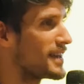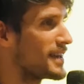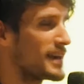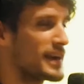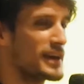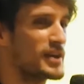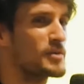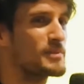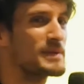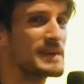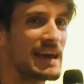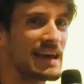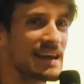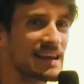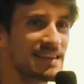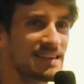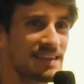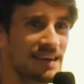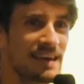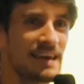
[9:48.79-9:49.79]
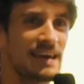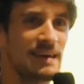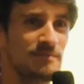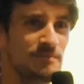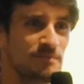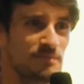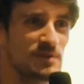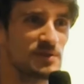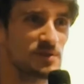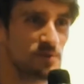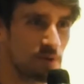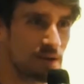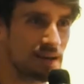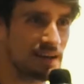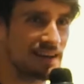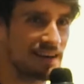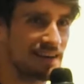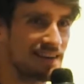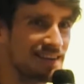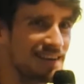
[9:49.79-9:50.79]
It could be anything in
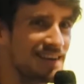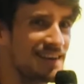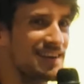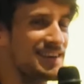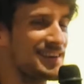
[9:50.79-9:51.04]
between.